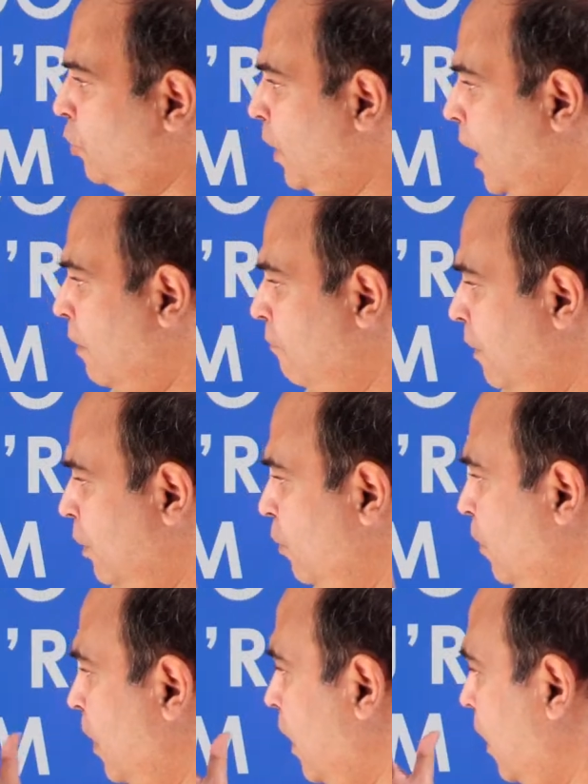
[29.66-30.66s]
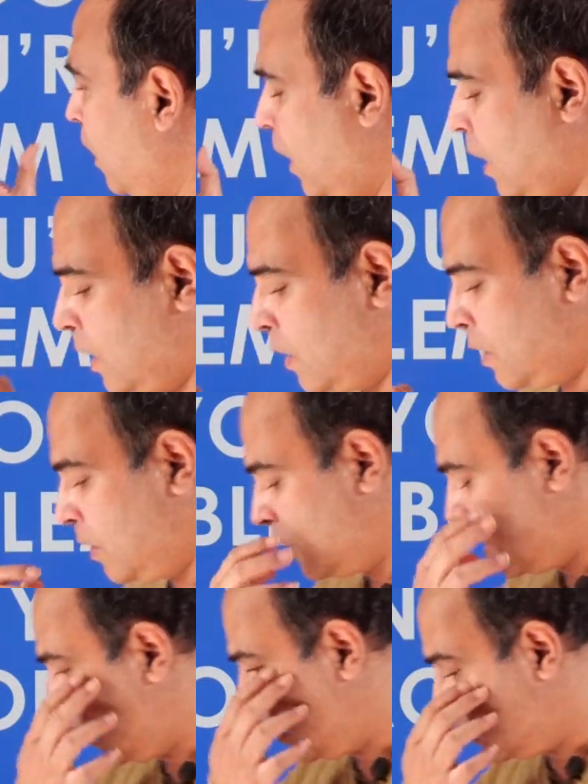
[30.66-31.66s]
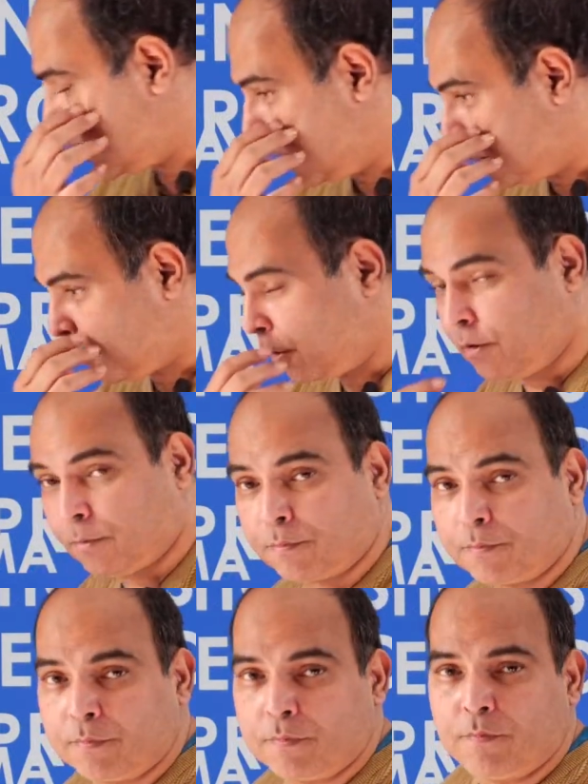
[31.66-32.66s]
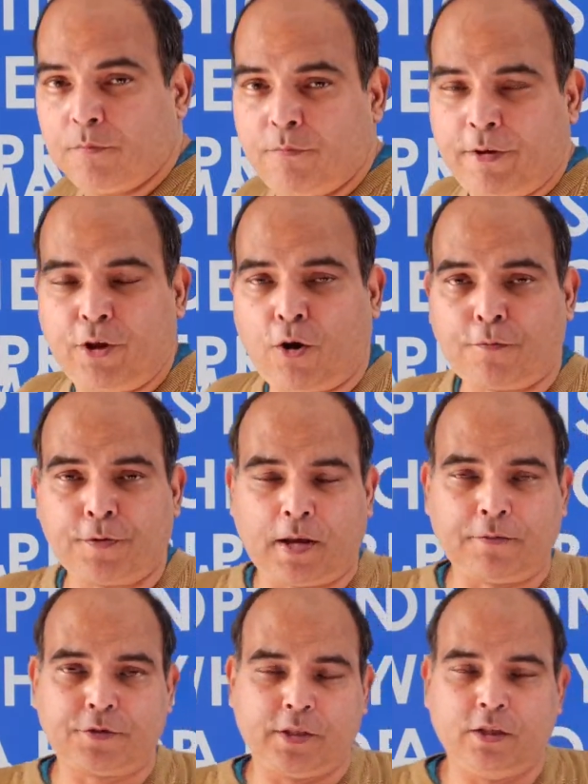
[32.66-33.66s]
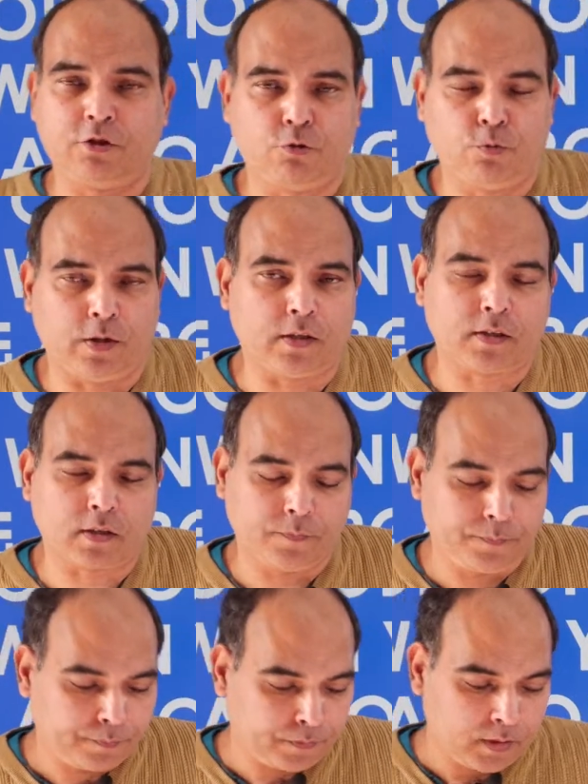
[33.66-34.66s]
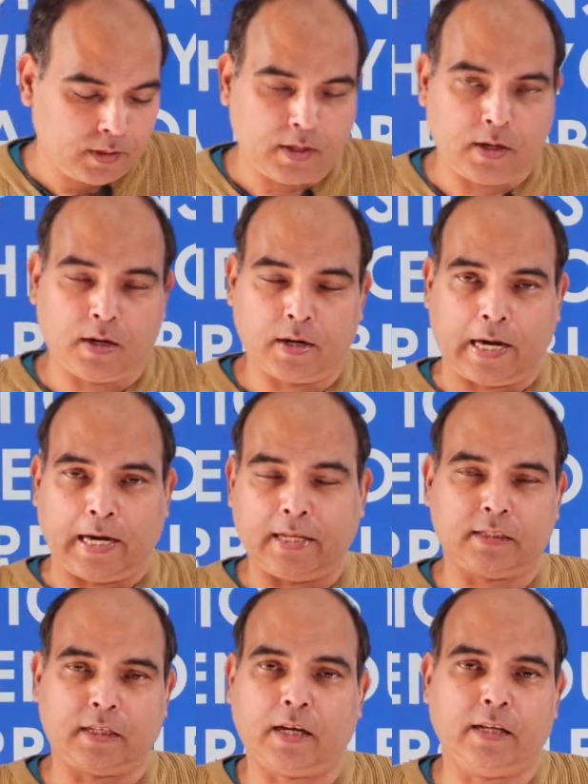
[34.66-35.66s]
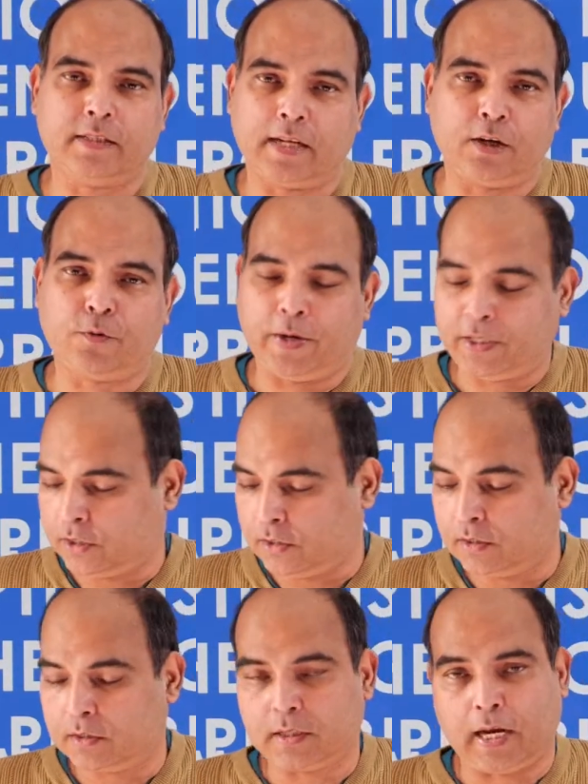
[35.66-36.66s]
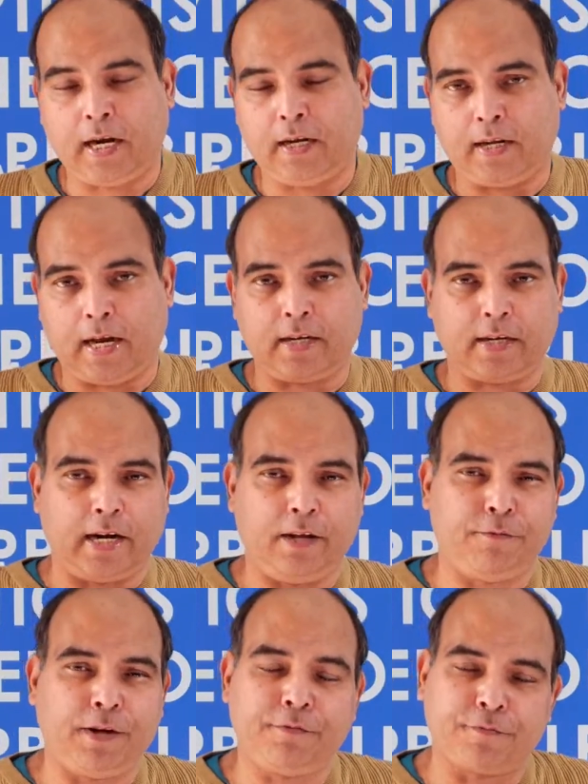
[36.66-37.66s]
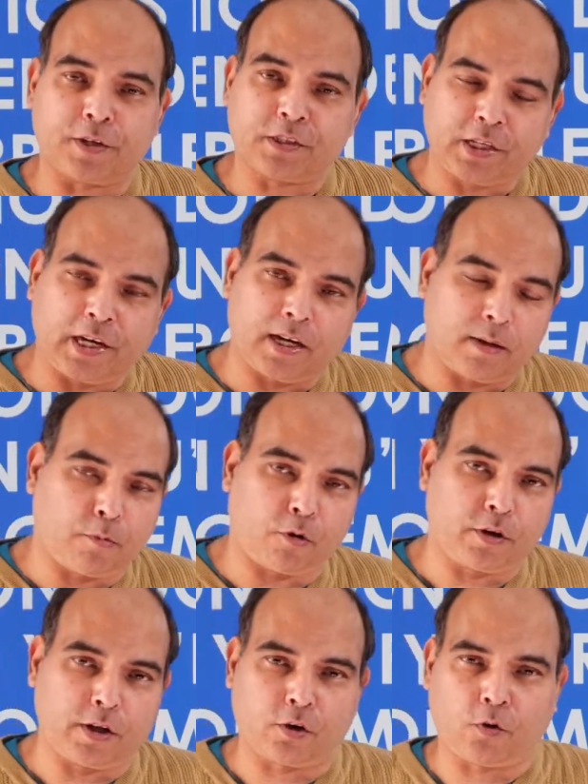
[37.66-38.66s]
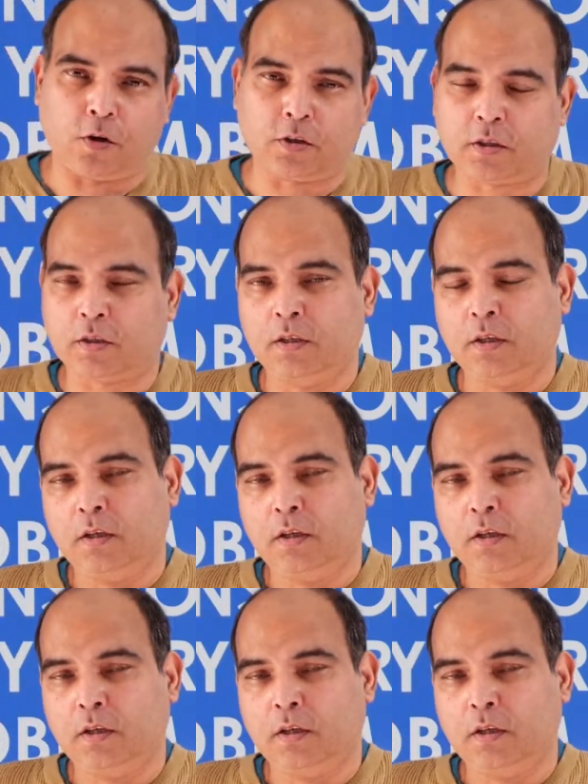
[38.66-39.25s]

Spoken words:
do you have when you are stuck inside a problem. Very often I've seen students getting stuck inside questions and getting very frustrated about their quants